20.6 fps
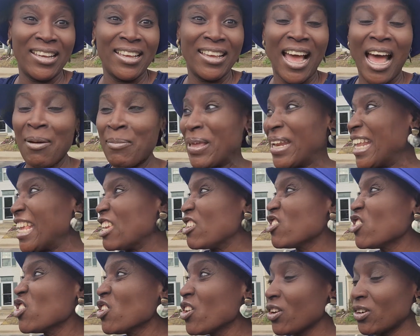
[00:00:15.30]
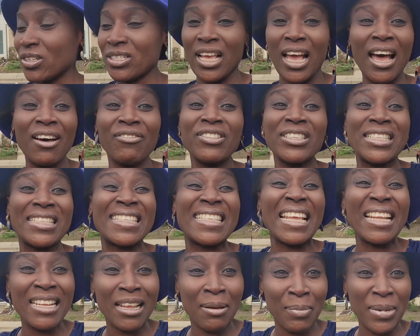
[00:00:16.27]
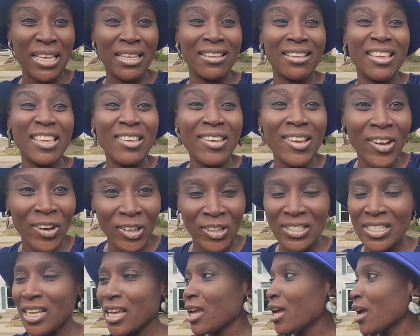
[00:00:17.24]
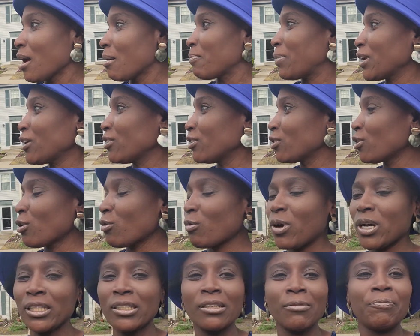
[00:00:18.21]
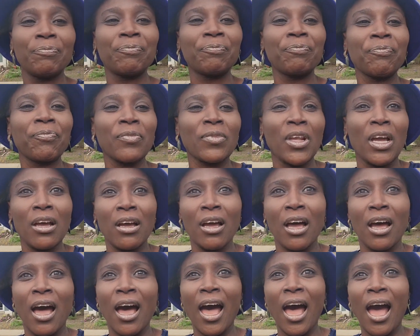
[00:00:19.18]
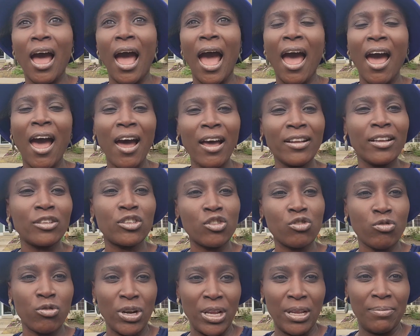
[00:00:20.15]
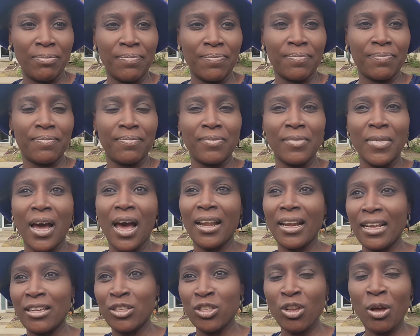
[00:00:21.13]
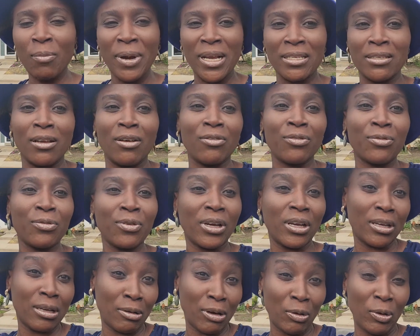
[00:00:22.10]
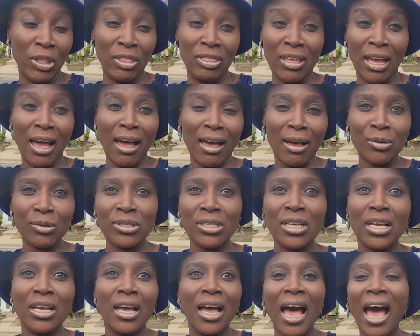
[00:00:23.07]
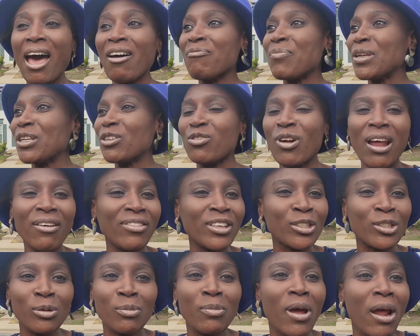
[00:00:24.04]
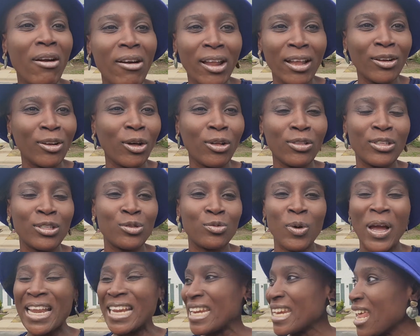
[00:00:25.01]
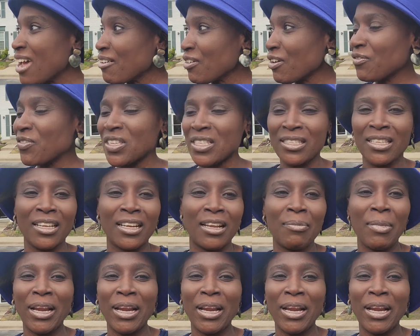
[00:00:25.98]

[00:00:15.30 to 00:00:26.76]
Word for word: I mean, in years, I haven't seen them in years. But you know what? I had a dream and I saw myself in their house. I've been driving to Maryland all this while, never visited them.